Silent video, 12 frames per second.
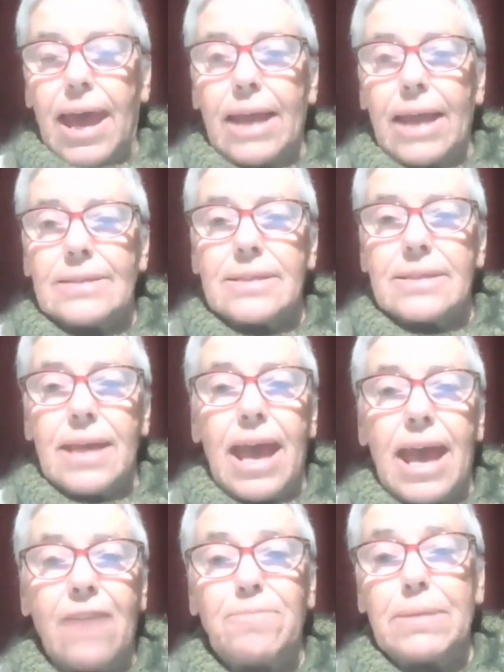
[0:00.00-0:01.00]
And
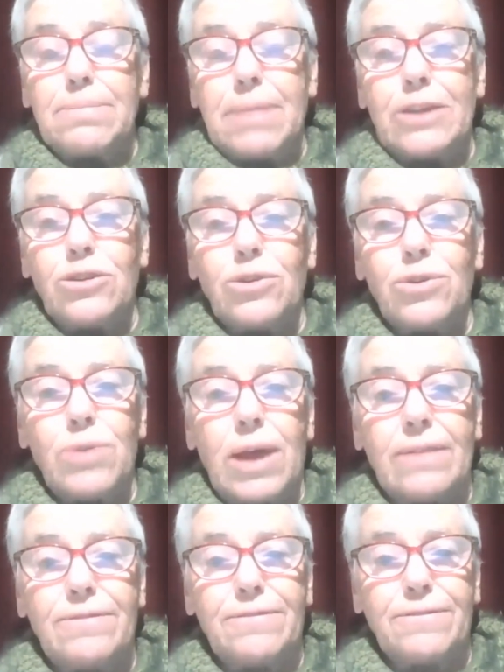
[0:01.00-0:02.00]
there have been men who
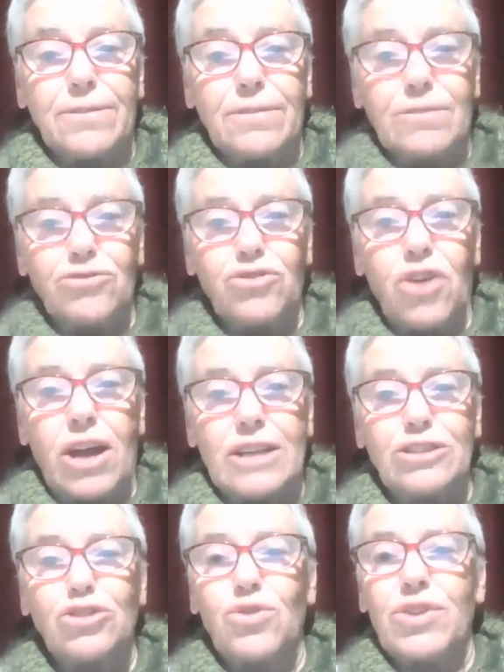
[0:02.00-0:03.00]
have tried
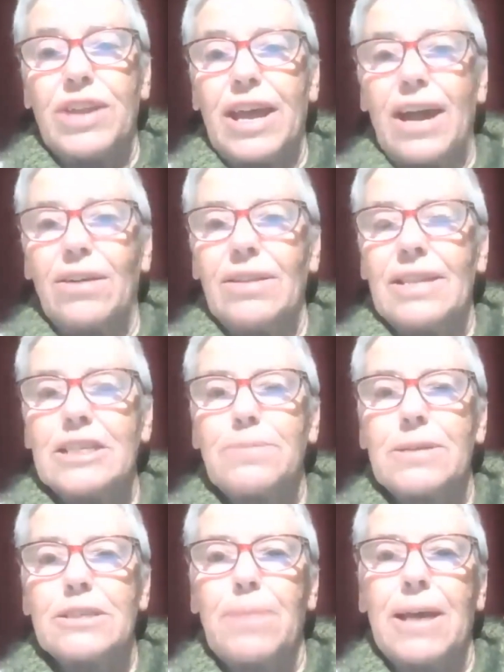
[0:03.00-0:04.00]
to join our
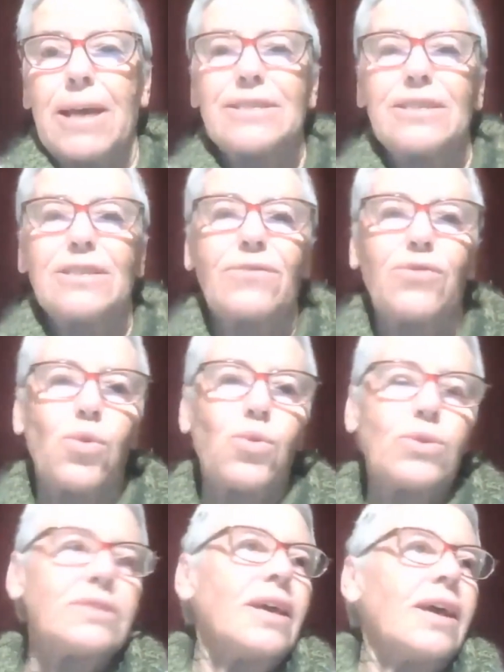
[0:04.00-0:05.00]
lesbian spaces, of
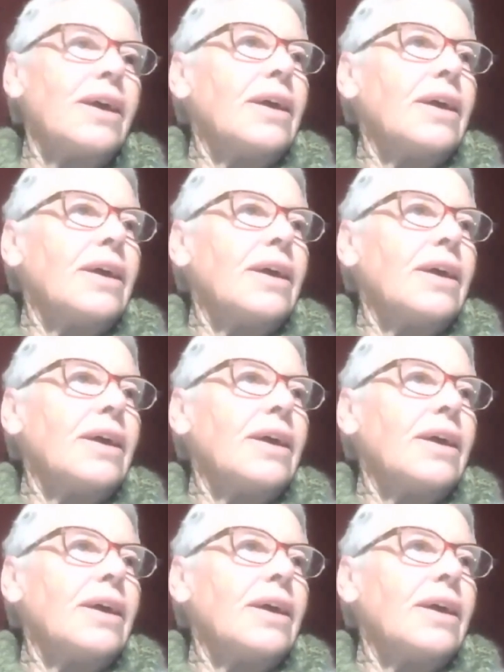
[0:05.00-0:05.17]
course.